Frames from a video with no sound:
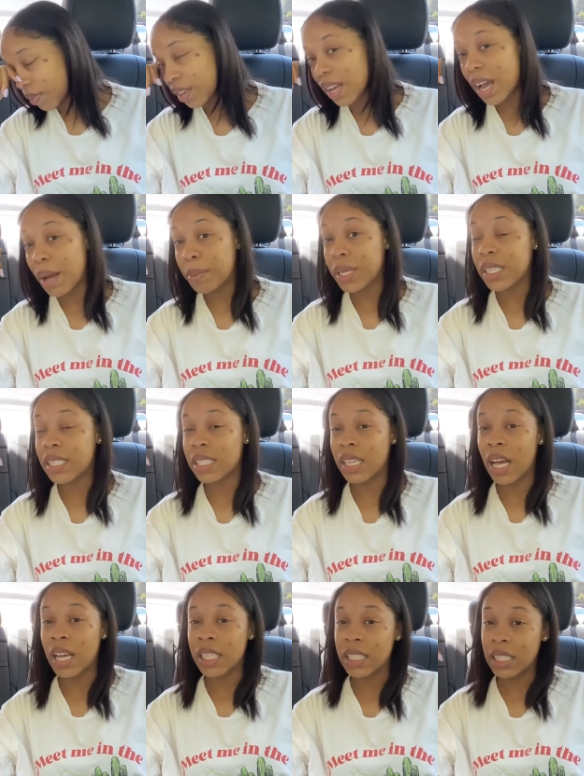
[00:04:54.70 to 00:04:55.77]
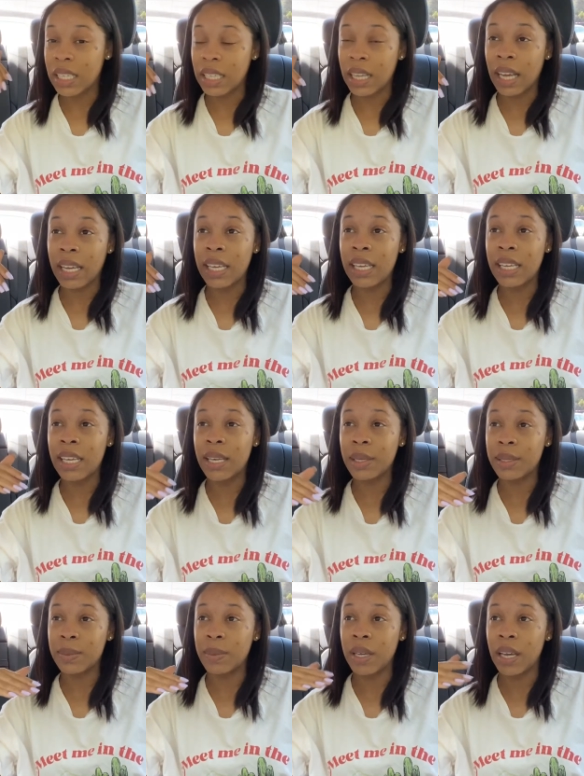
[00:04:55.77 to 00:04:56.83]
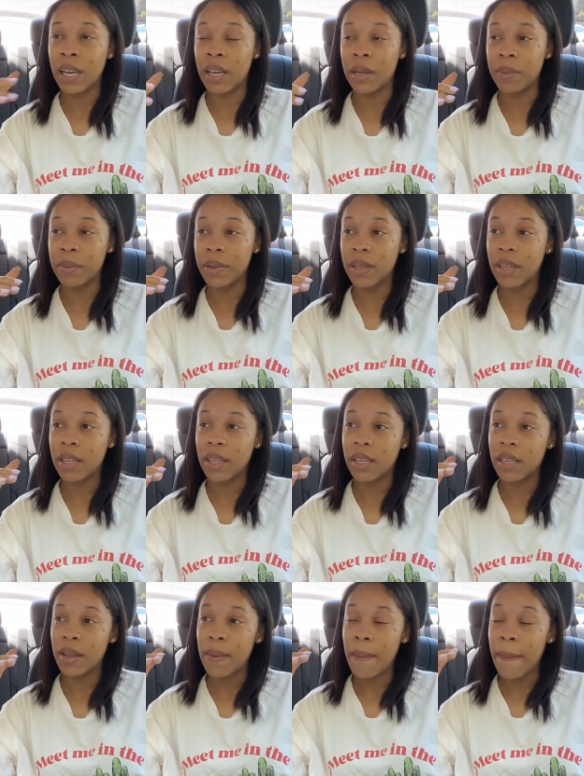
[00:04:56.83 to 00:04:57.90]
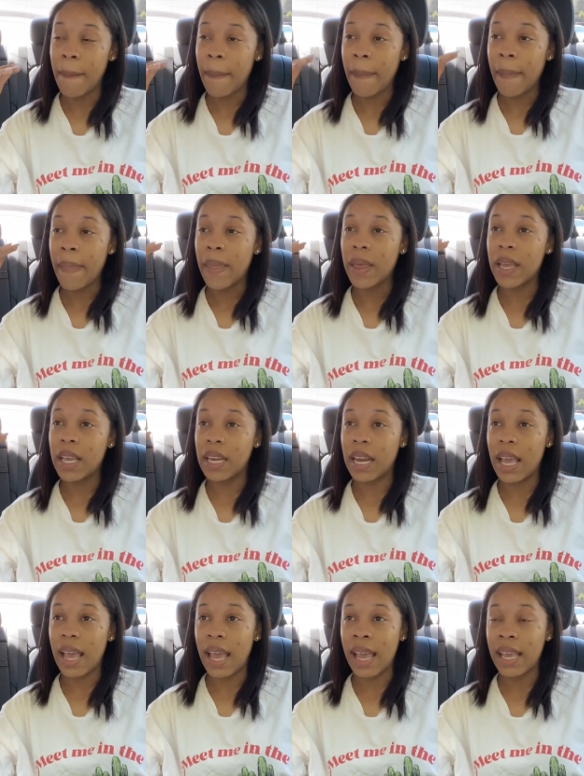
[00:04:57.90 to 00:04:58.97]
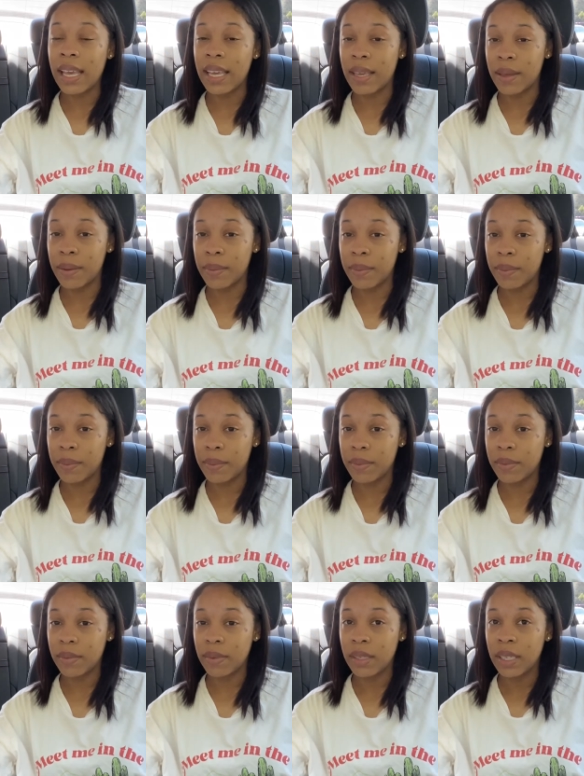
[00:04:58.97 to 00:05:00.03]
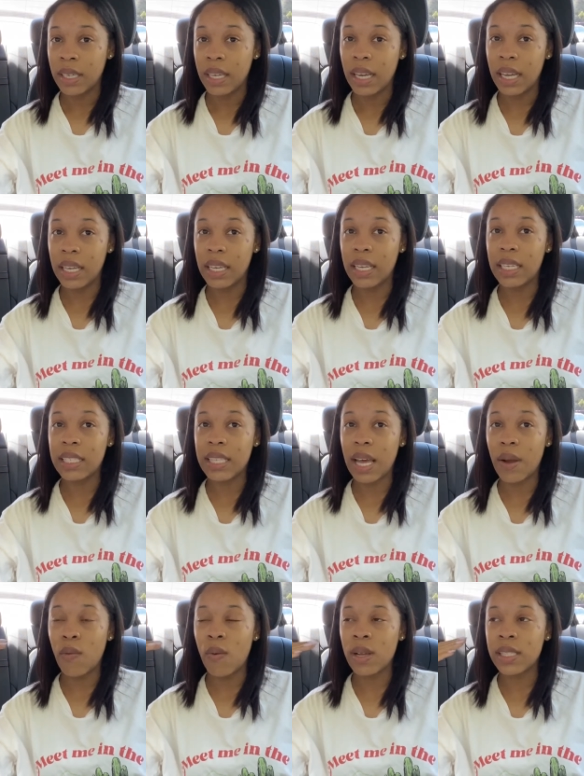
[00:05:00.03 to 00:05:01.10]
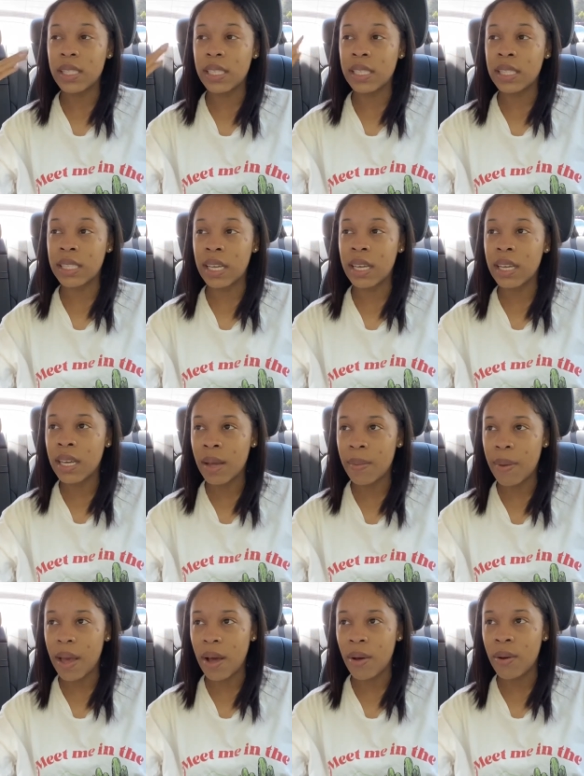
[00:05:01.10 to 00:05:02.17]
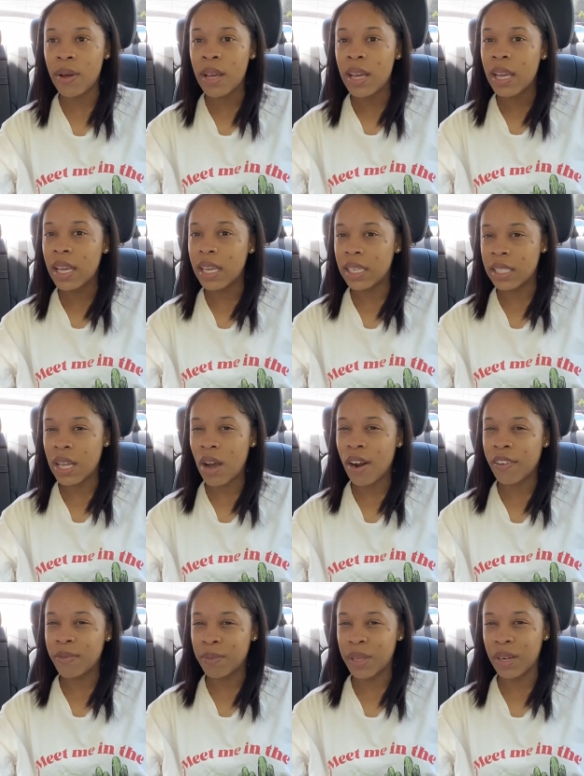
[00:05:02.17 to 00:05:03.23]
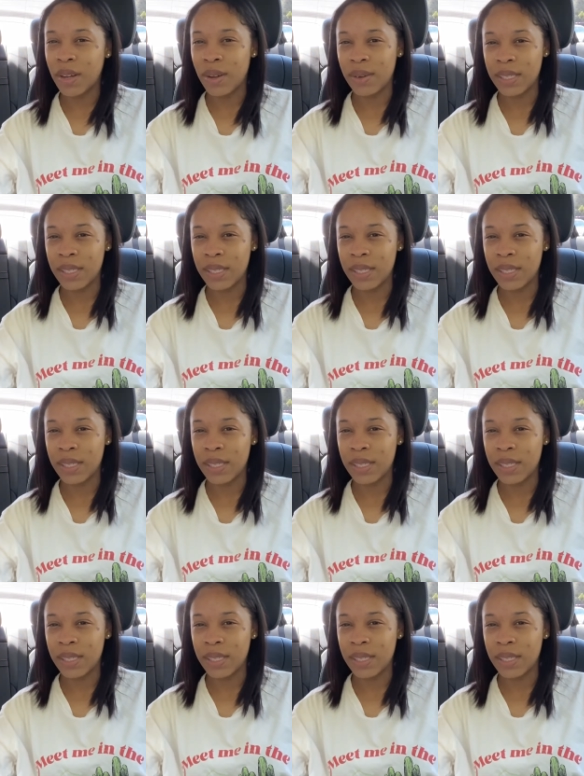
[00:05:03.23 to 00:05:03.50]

I'm exhausted. Like he keeps me up in the AM. And then it's like once the sun come out, it's hard for me to go to